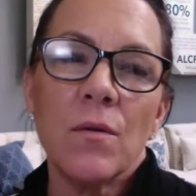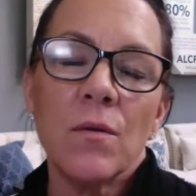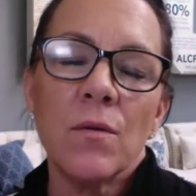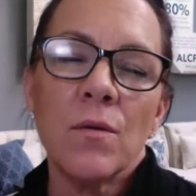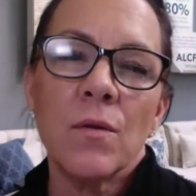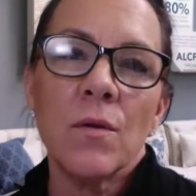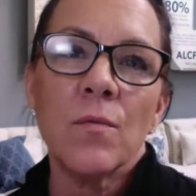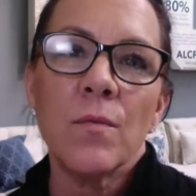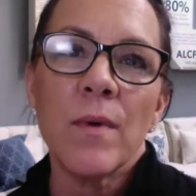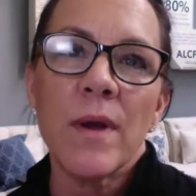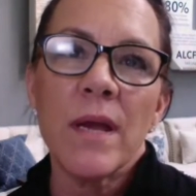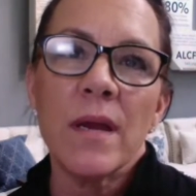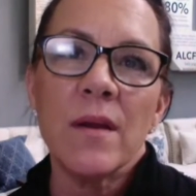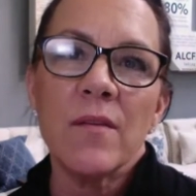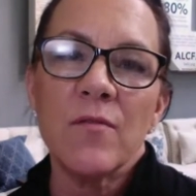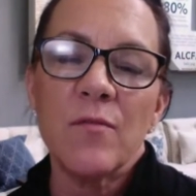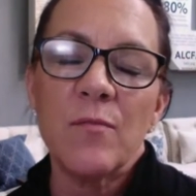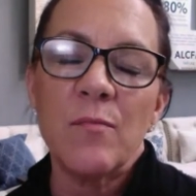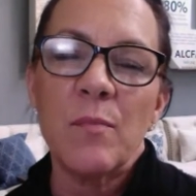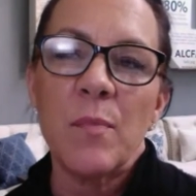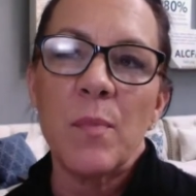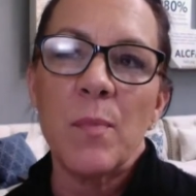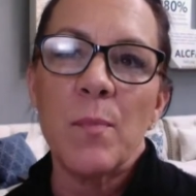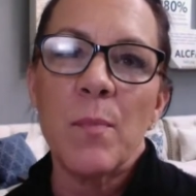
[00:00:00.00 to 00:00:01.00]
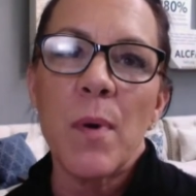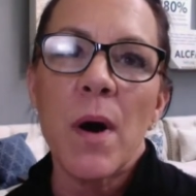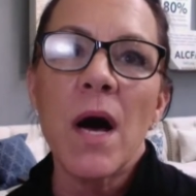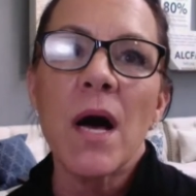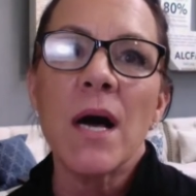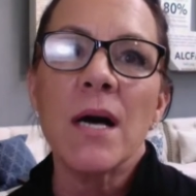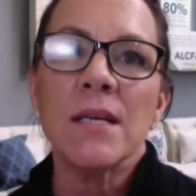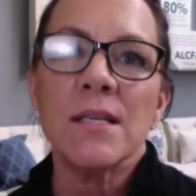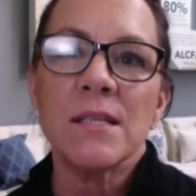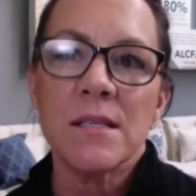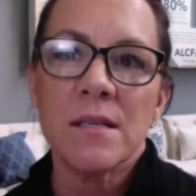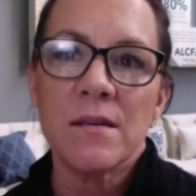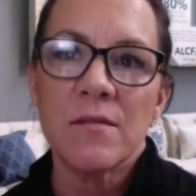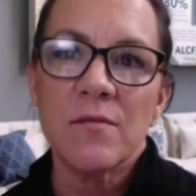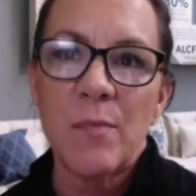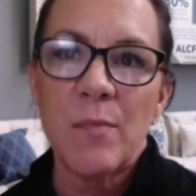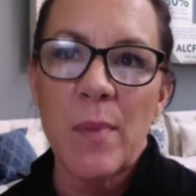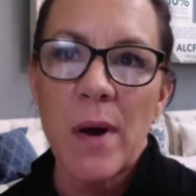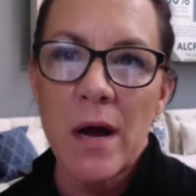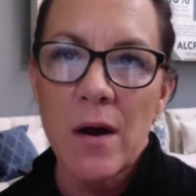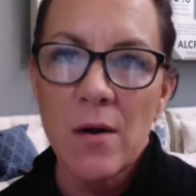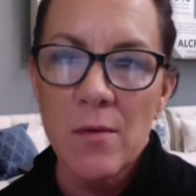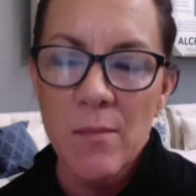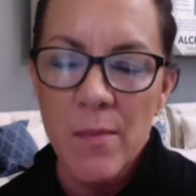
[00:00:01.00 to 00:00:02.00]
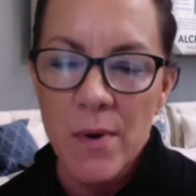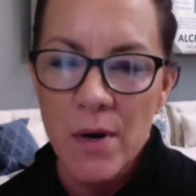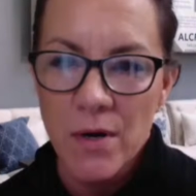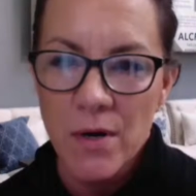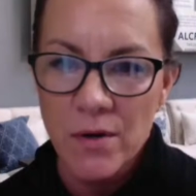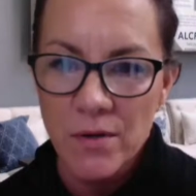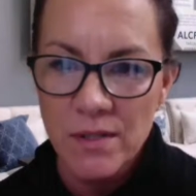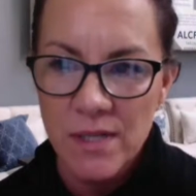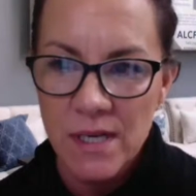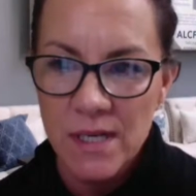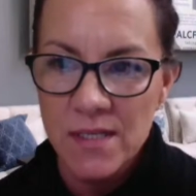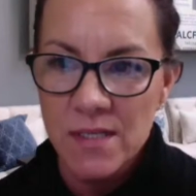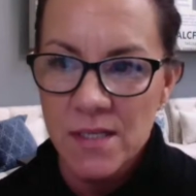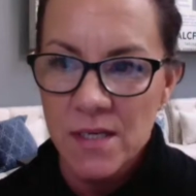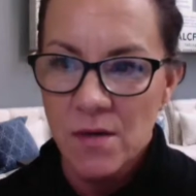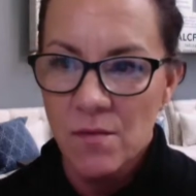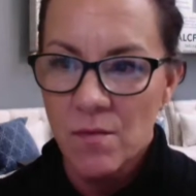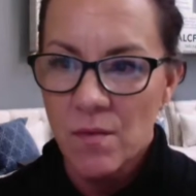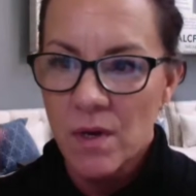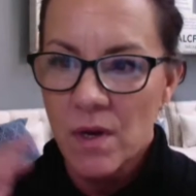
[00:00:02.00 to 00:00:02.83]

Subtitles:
the rate of positive biomarker testing,